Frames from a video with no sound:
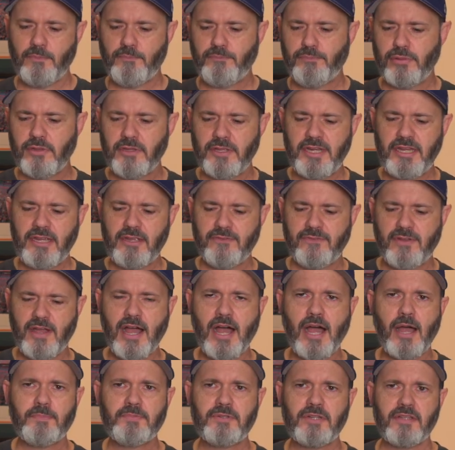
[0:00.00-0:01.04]
plenty of
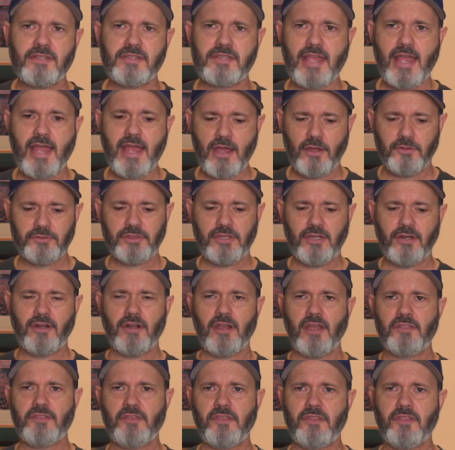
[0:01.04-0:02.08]
options out
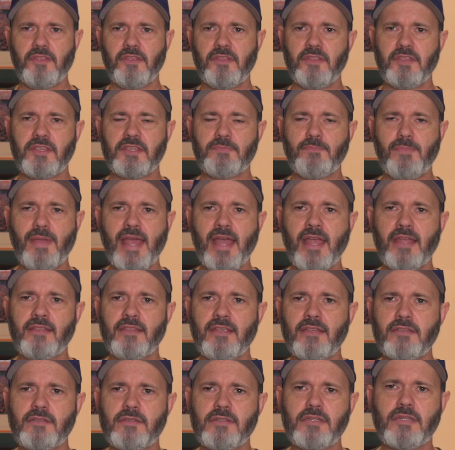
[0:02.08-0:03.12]
there other than this bag.
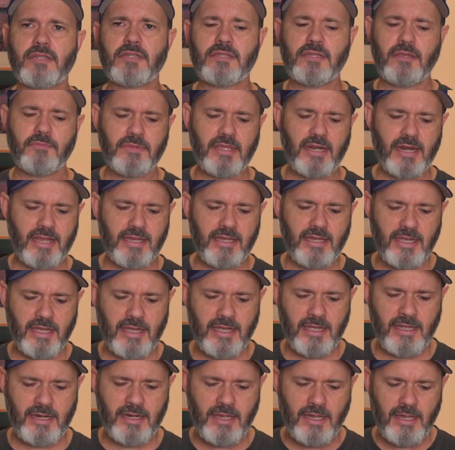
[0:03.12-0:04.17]
This is just something I
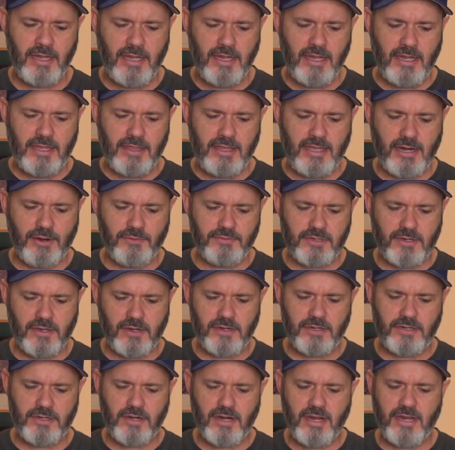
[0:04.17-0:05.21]
got that I was going
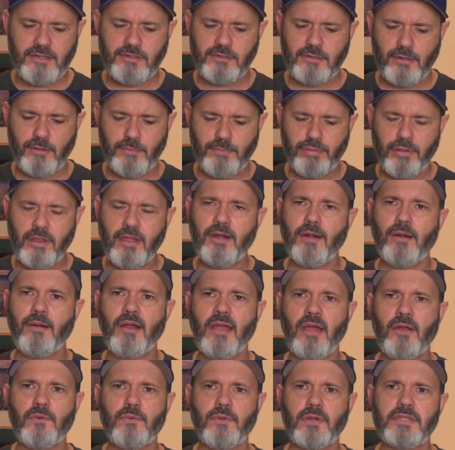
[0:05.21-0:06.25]
to try to play
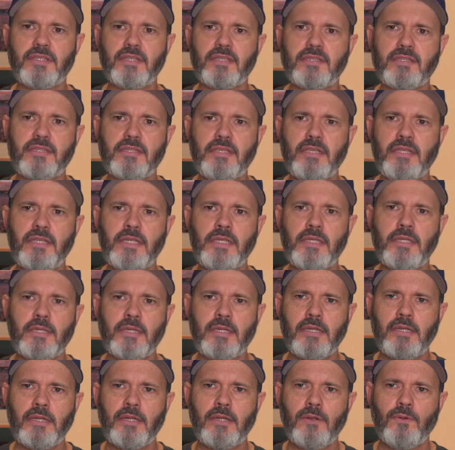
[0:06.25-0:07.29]
around with to see
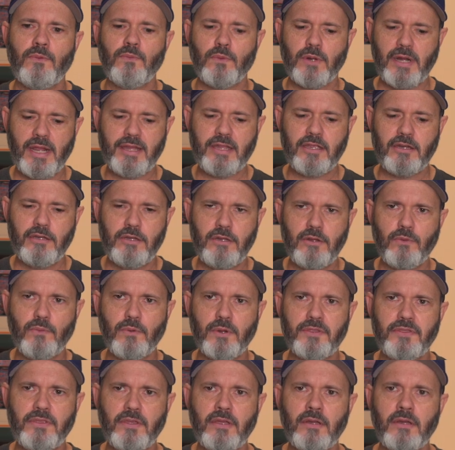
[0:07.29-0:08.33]
what I could do
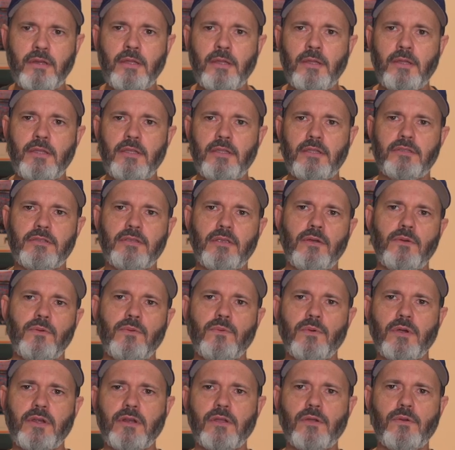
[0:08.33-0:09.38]
with it. So
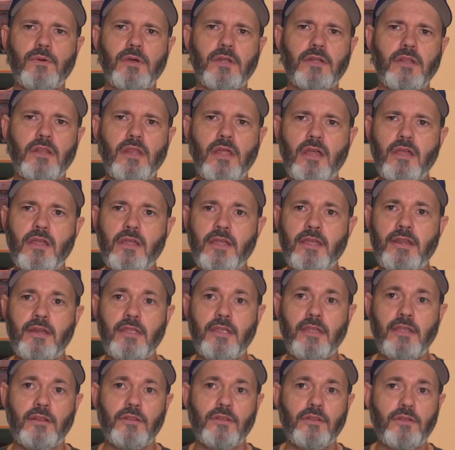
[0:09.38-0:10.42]
we're going to go online
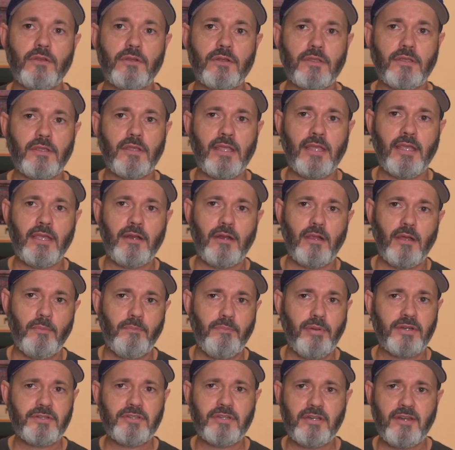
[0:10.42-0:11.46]
and look at a
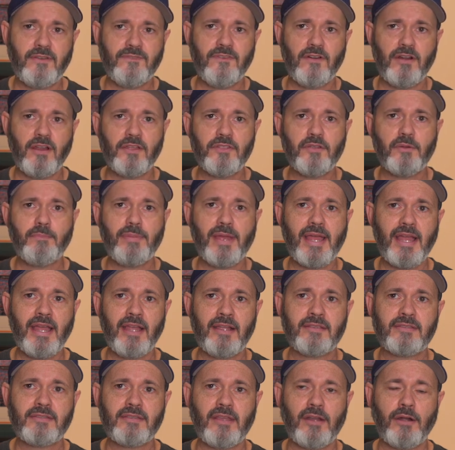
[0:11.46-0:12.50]
bunch of different other
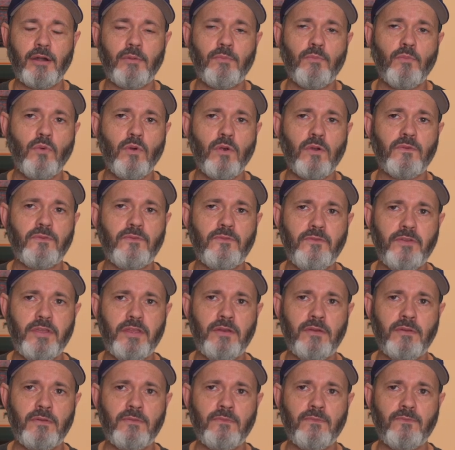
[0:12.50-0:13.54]
bags that are more
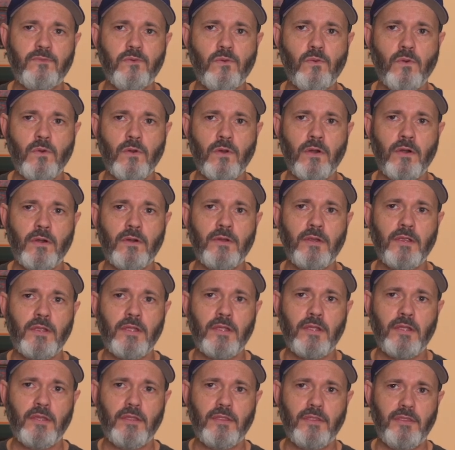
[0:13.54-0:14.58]
fitting for
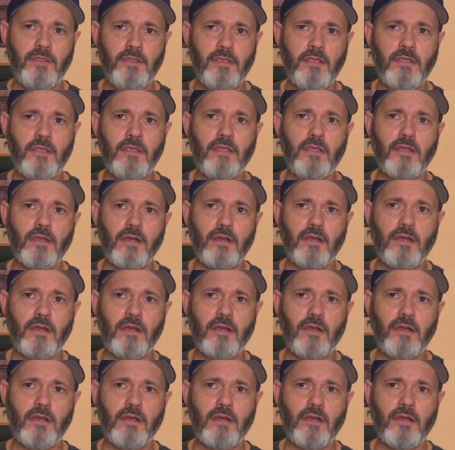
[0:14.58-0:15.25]
the